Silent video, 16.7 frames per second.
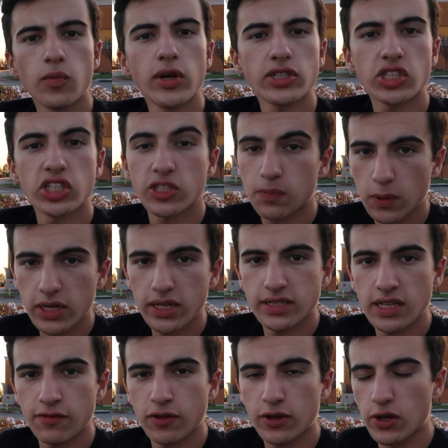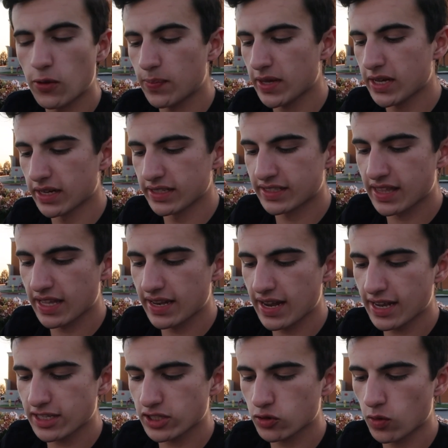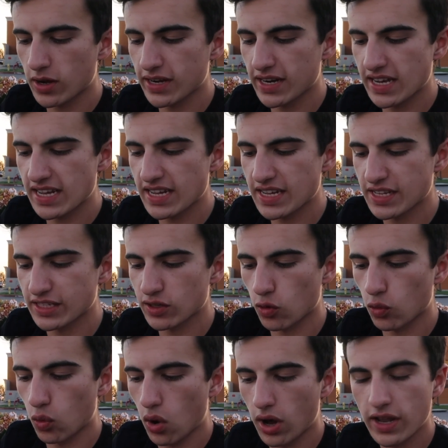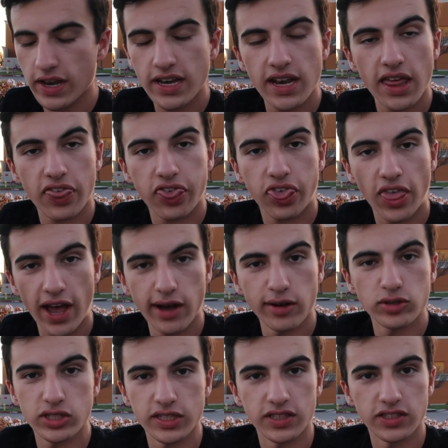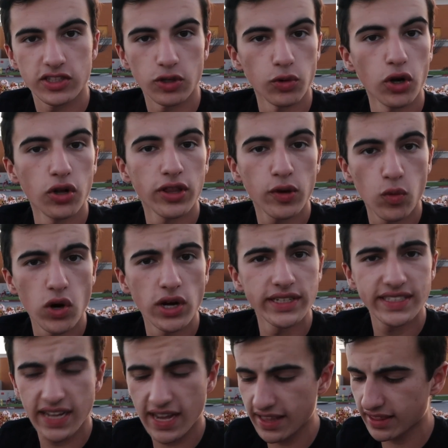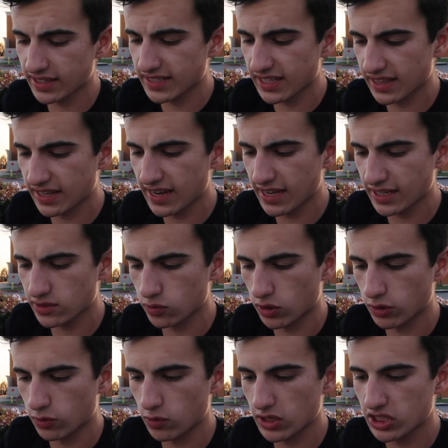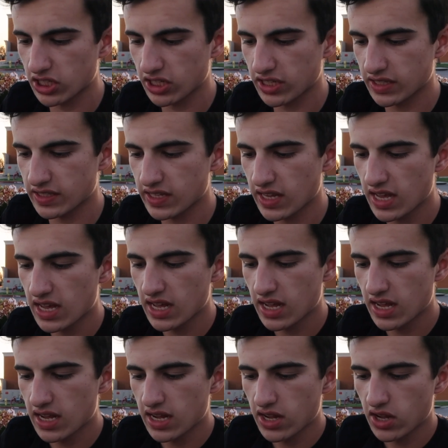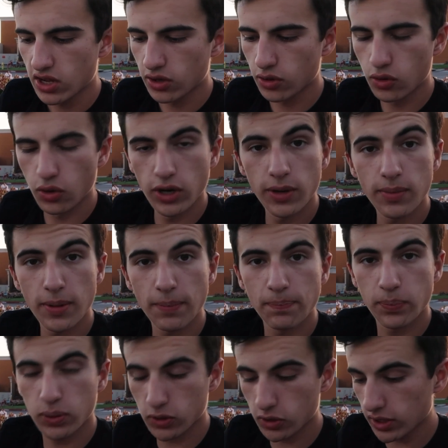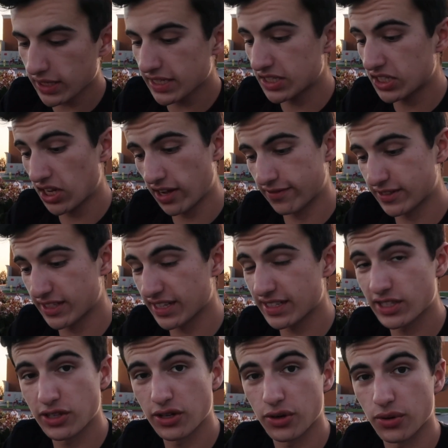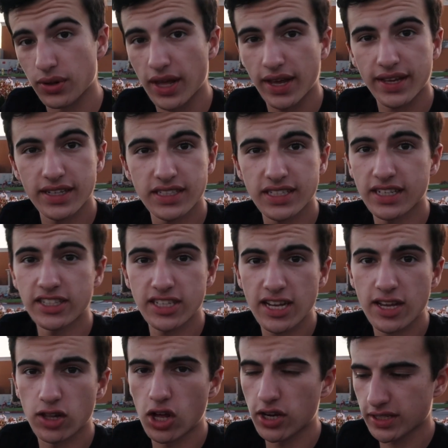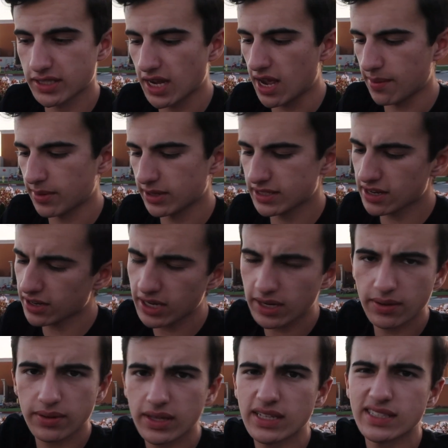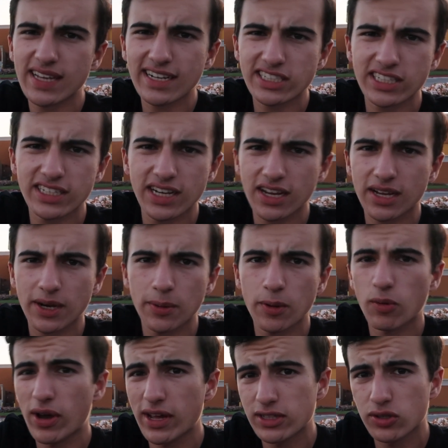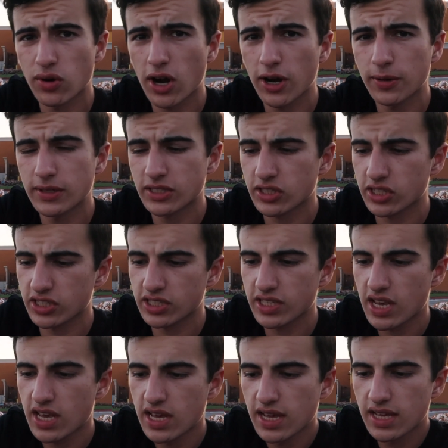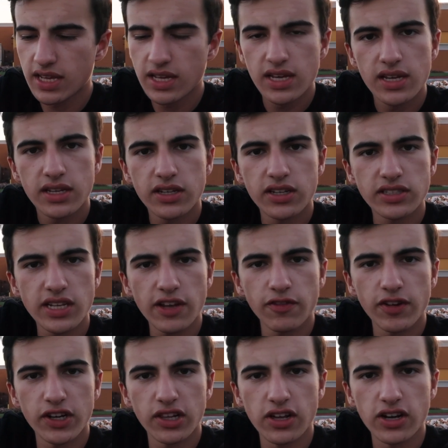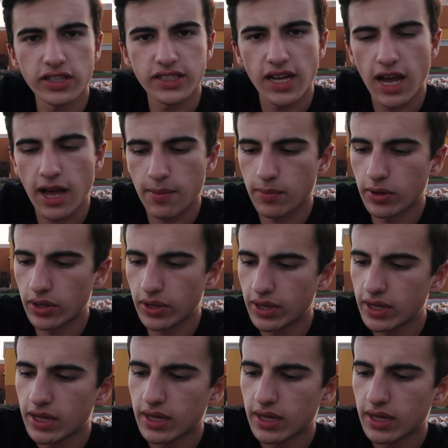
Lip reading: which is pretty difficult because the next one is 1,000. So we're only 1/10 to the next one, which is going to be pretty tough to do. Like, it's gonna take a long time. It's actually not gonna be way too hard. It's just gonna take a very long time, but